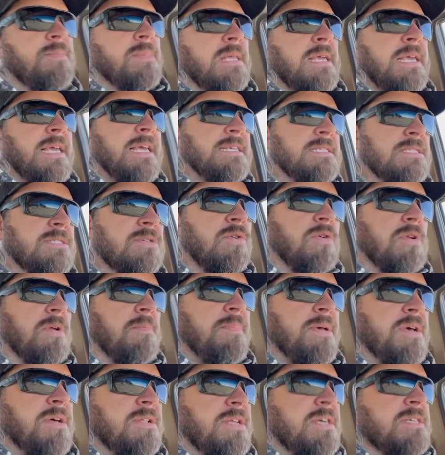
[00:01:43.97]
is going to
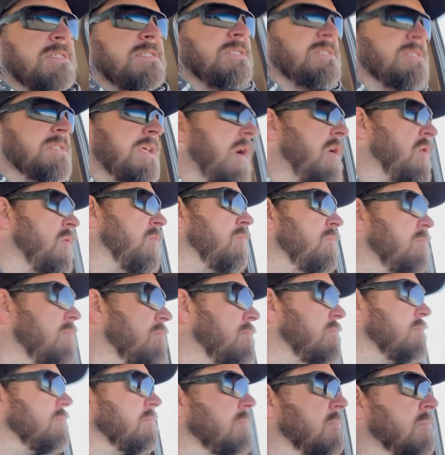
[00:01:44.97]
build us a scope.
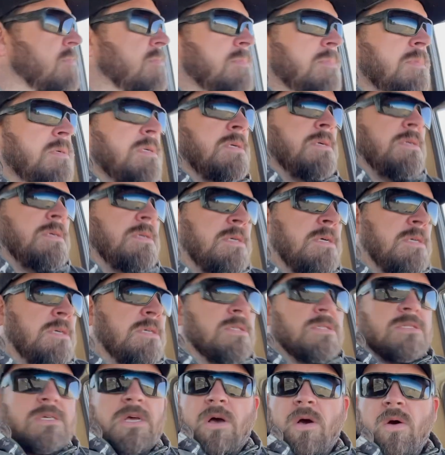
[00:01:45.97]

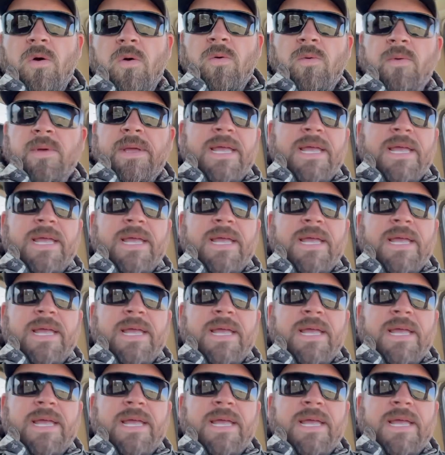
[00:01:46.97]
So